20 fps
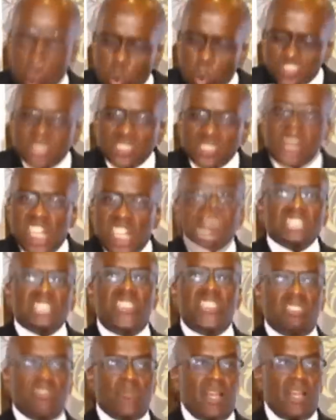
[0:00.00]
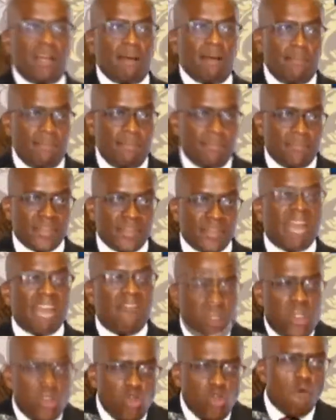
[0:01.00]
the church has become. They have
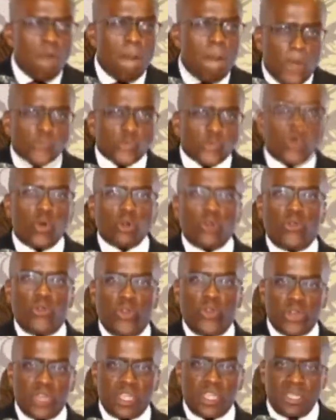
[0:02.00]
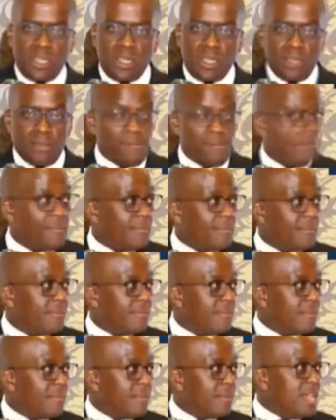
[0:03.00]
no moral authority
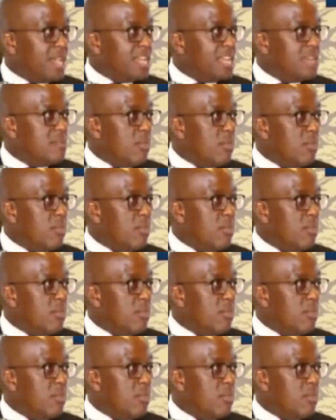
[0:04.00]
anymore.